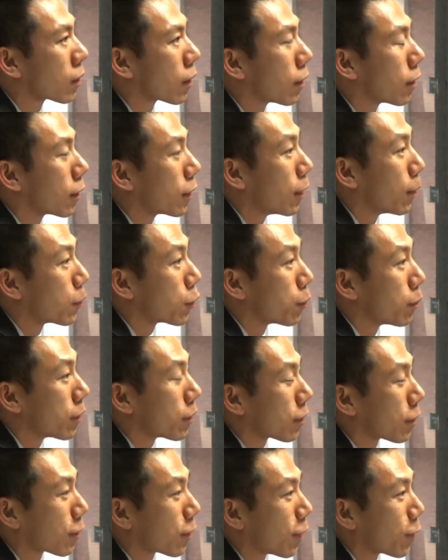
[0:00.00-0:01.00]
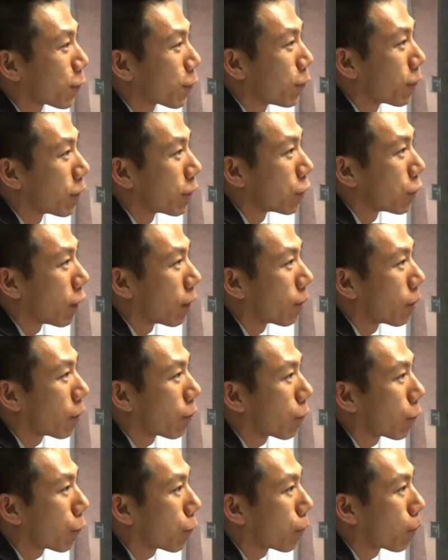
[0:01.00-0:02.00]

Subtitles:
Tips to be successful in a job interview?